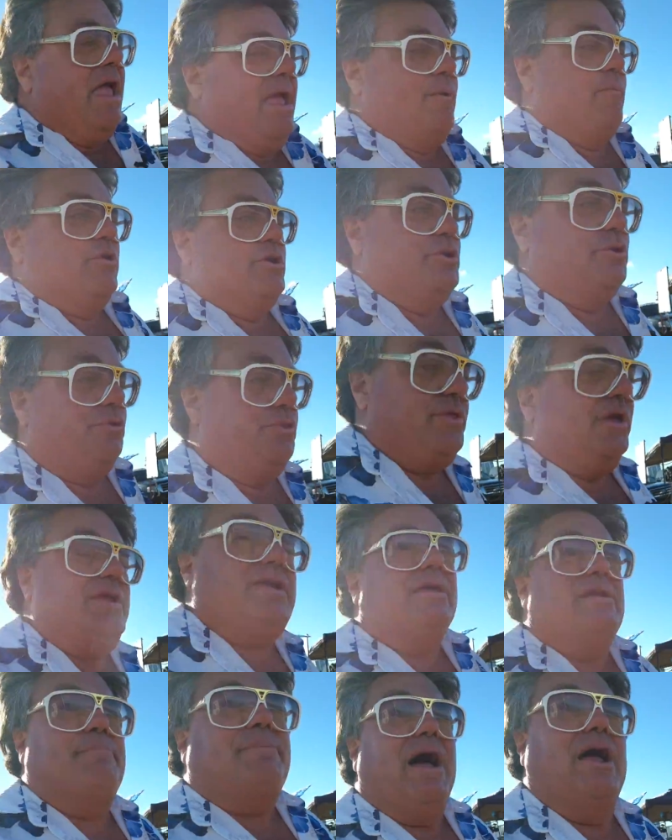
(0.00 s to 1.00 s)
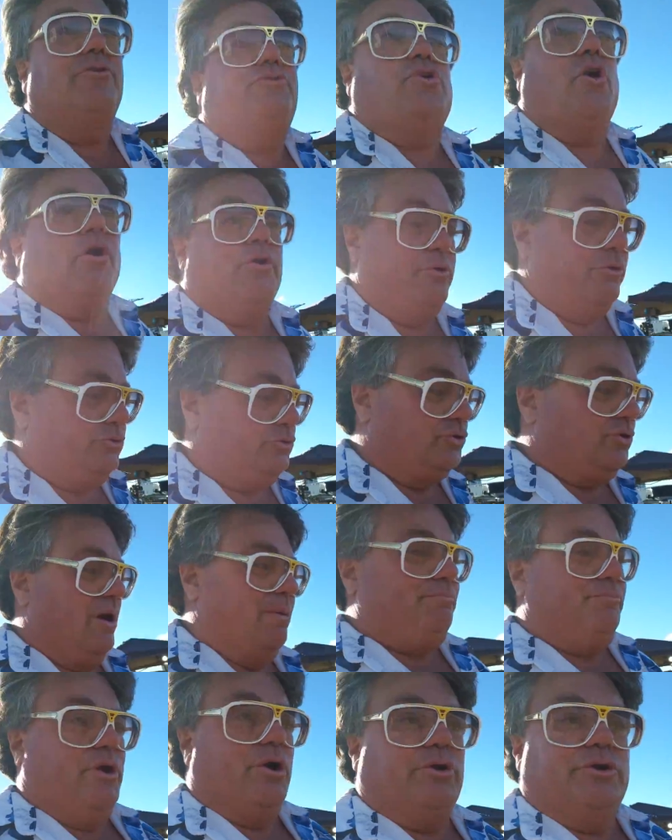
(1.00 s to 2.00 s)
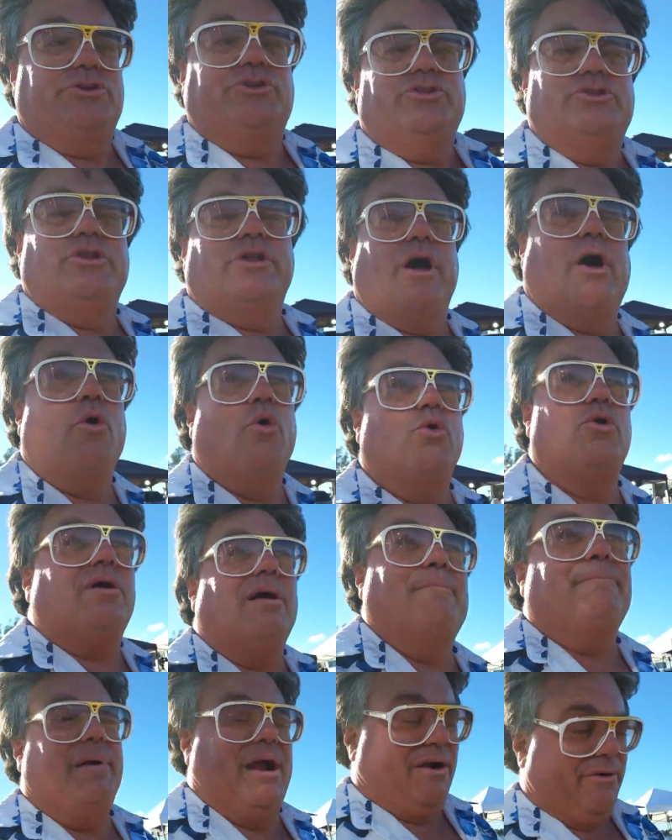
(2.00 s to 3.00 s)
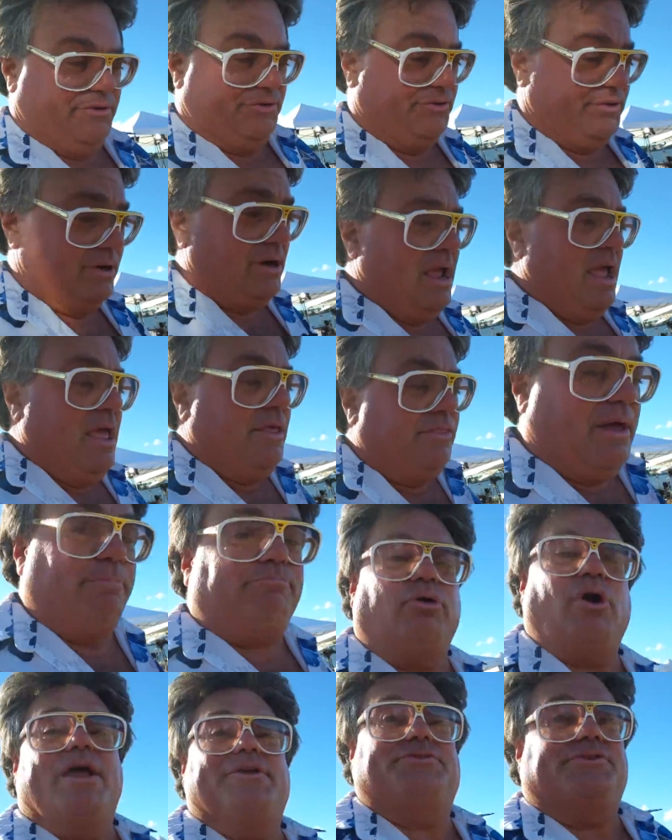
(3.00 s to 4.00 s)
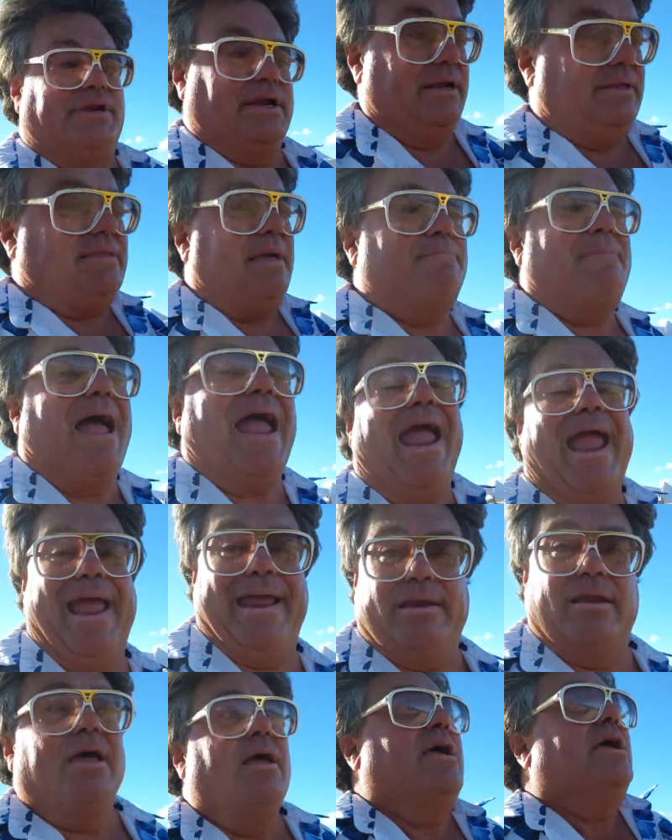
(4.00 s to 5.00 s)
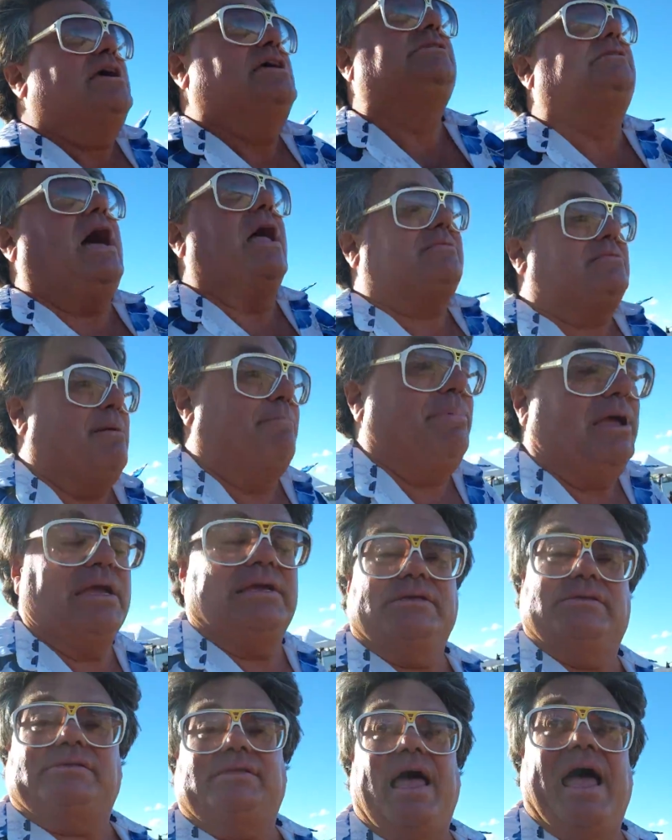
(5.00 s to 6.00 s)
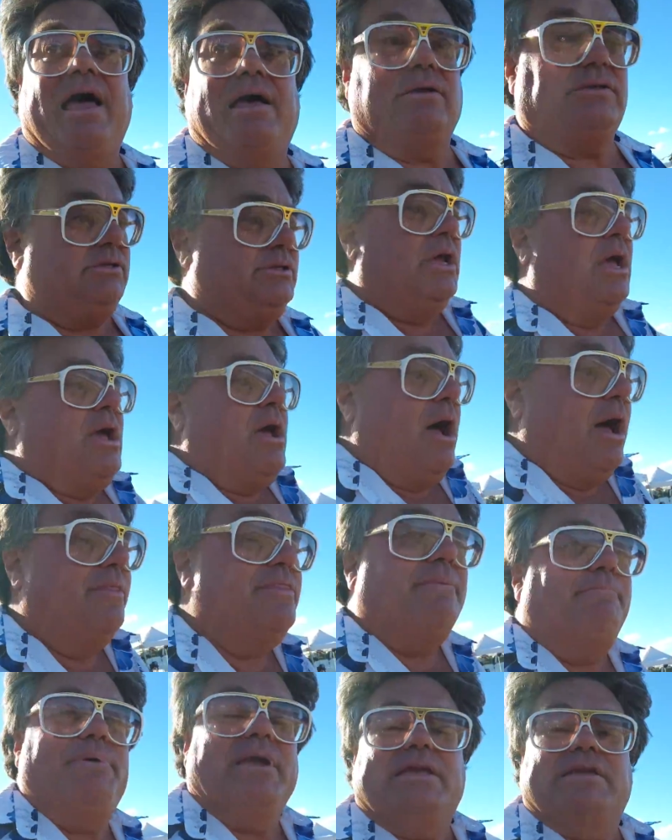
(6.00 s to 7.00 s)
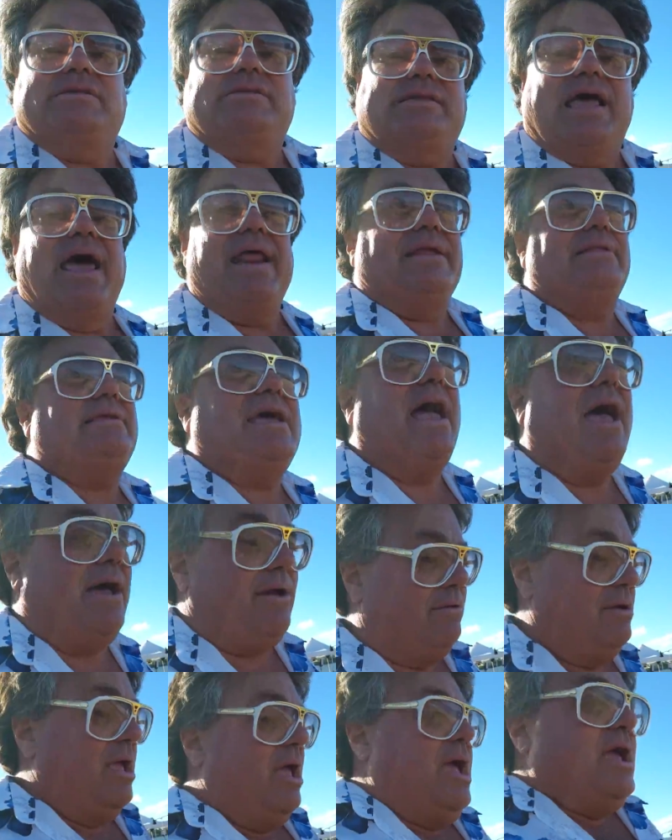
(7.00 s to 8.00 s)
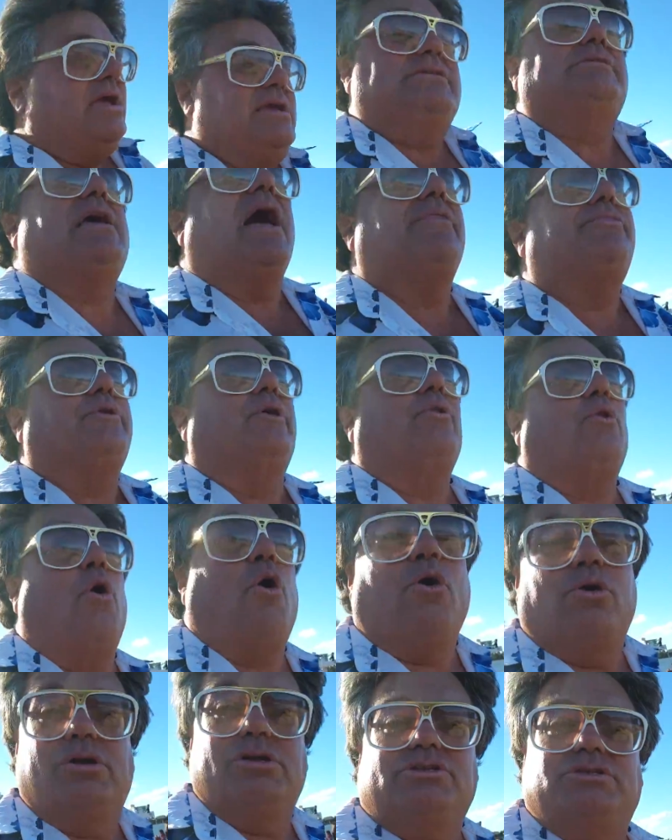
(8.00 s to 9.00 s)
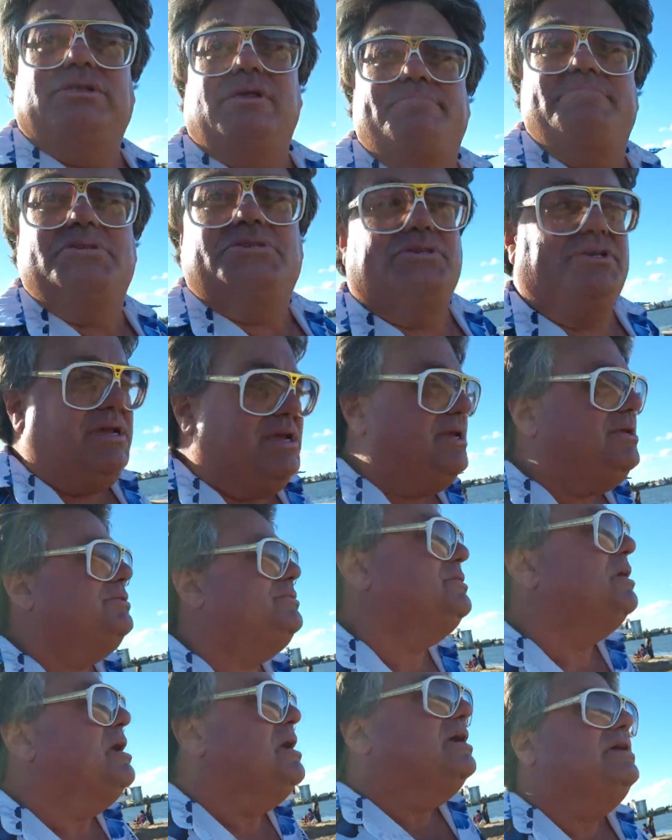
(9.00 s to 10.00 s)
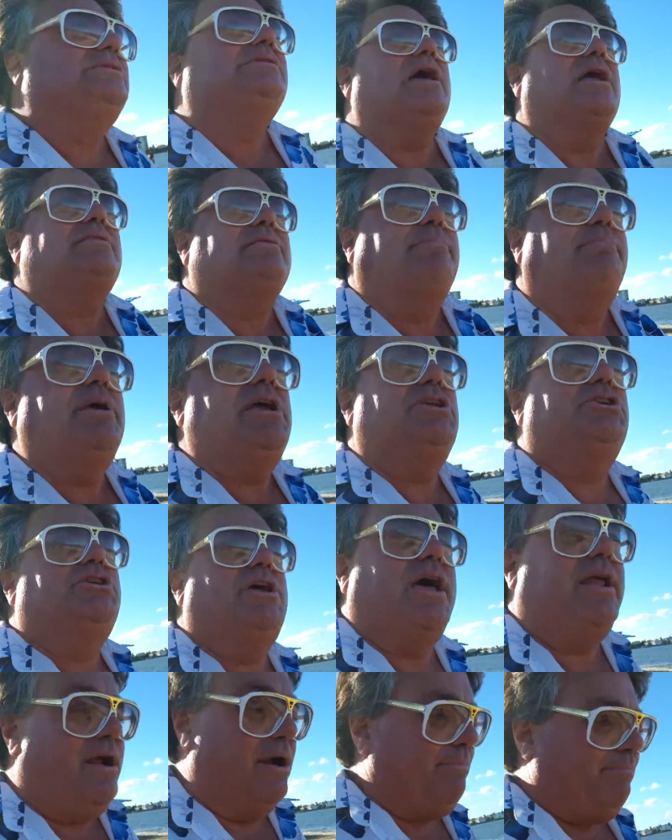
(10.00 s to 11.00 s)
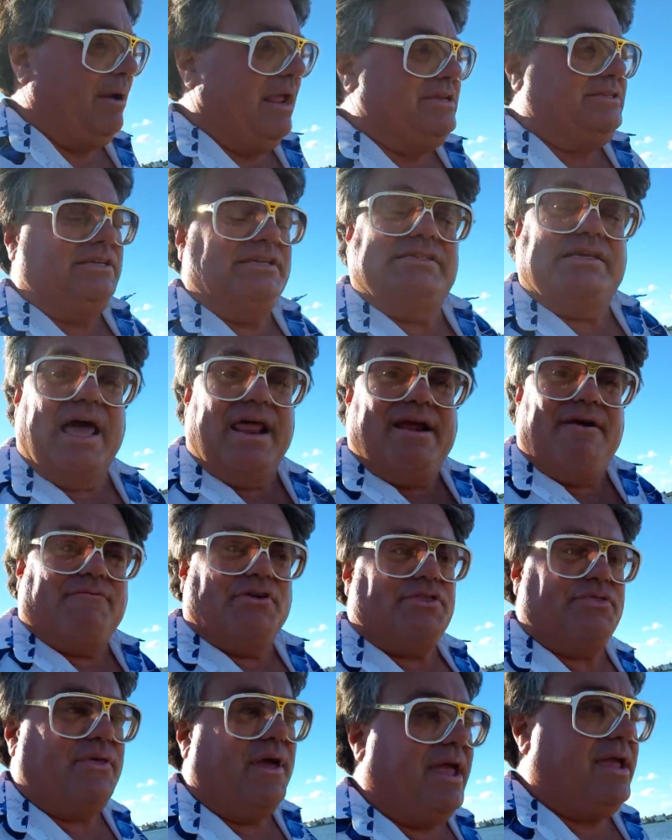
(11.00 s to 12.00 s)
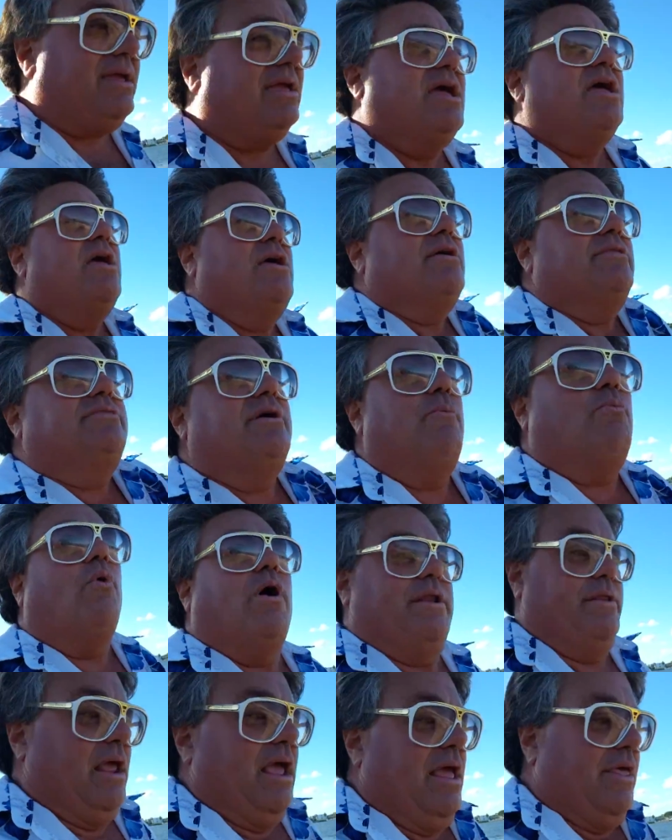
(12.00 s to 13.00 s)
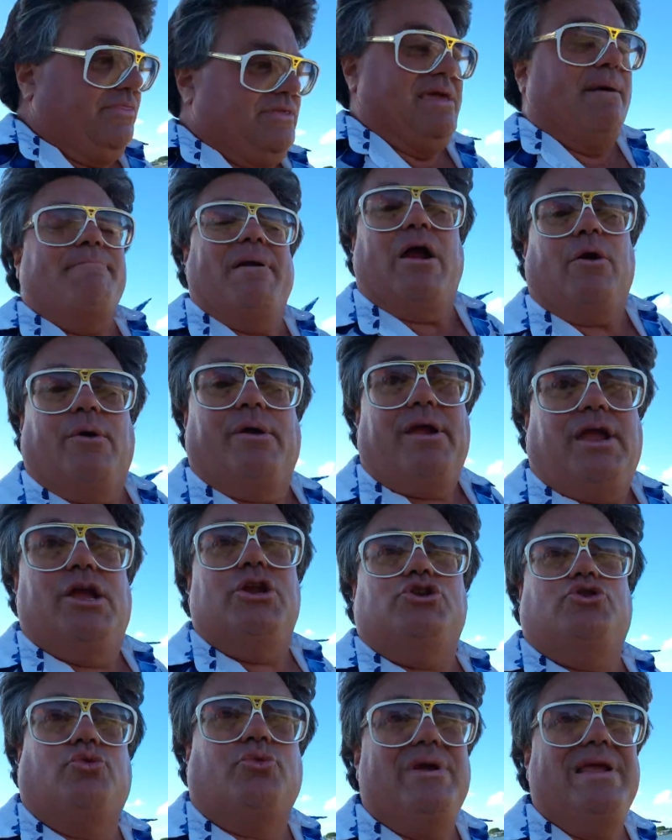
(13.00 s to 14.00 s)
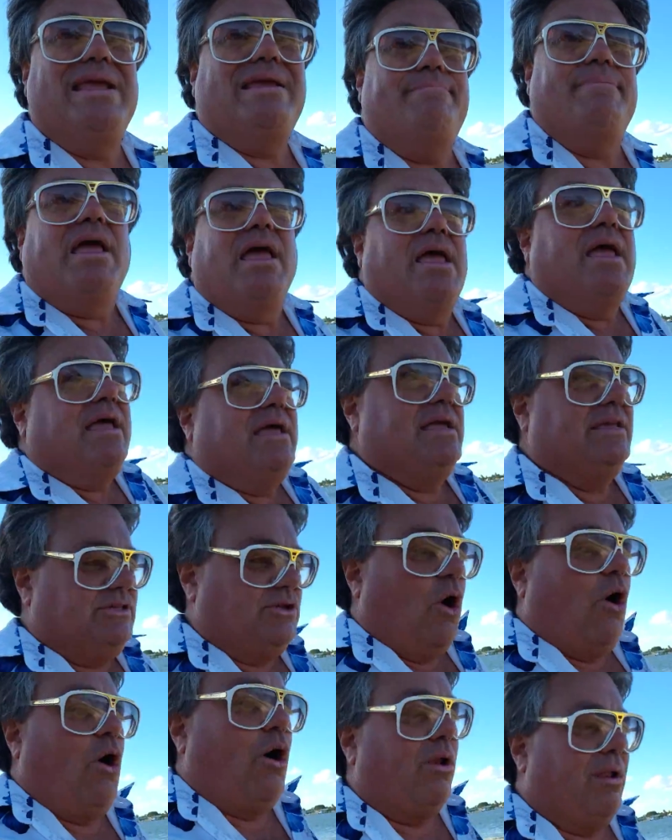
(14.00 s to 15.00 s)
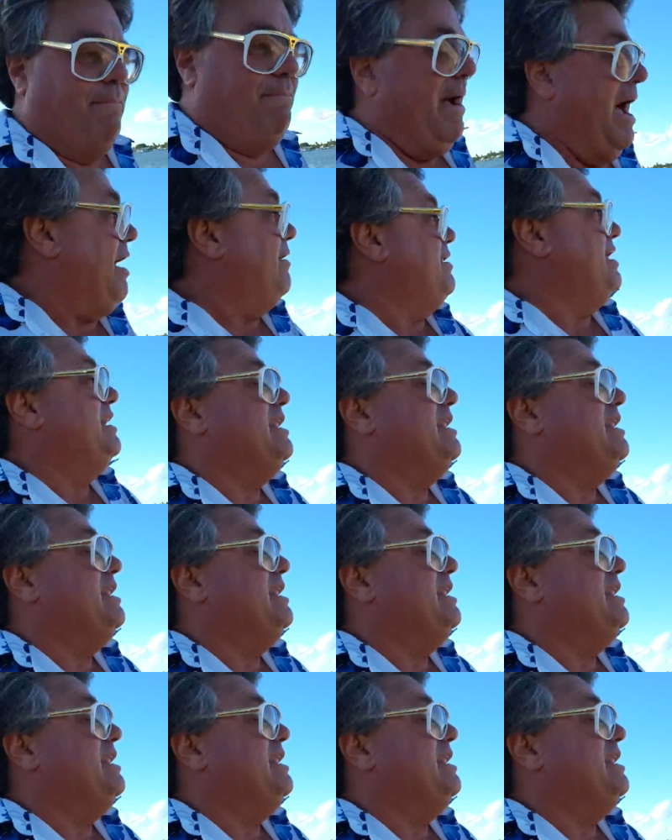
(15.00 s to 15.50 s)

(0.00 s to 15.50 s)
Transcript: And when you're thinking about Donald Trump, there is no comparison. The president, the man, he's got the biggest house on the biggest side of town. He's got the longest limousines. He's got the big jet airplanes. He's got everything that what the American dream is all about.